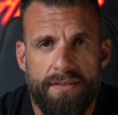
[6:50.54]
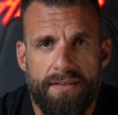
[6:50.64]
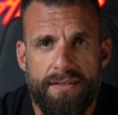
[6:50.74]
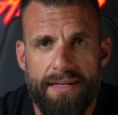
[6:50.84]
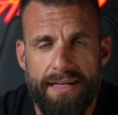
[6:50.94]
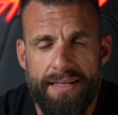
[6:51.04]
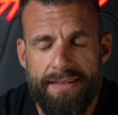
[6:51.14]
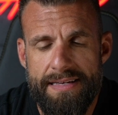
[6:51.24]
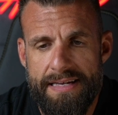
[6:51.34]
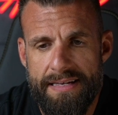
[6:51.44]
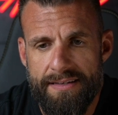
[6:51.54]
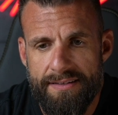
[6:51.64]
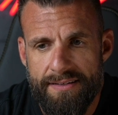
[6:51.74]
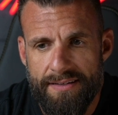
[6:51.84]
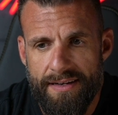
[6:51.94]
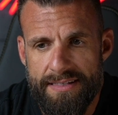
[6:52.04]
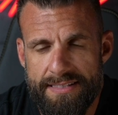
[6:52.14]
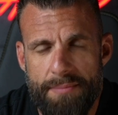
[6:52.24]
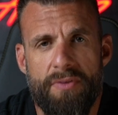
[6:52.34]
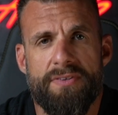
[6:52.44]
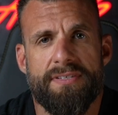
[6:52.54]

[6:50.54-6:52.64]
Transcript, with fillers: And then I step on the